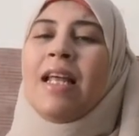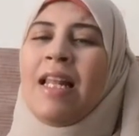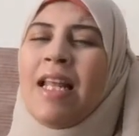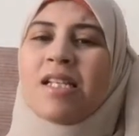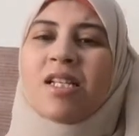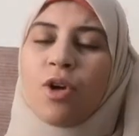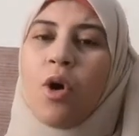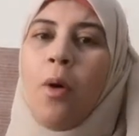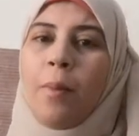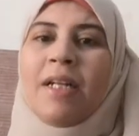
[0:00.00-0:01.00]
less
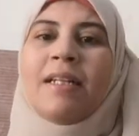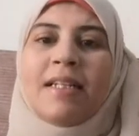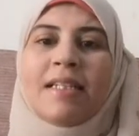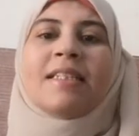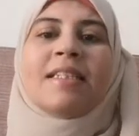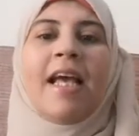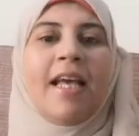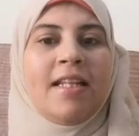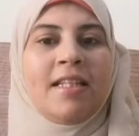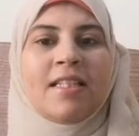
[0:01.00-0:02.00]
common
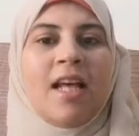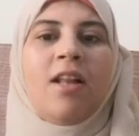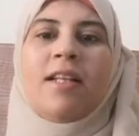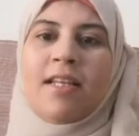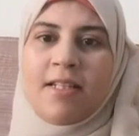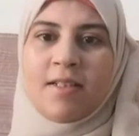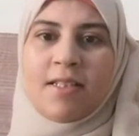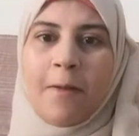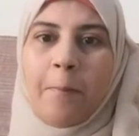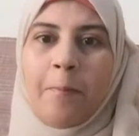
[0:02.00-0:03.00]
than the alkenes.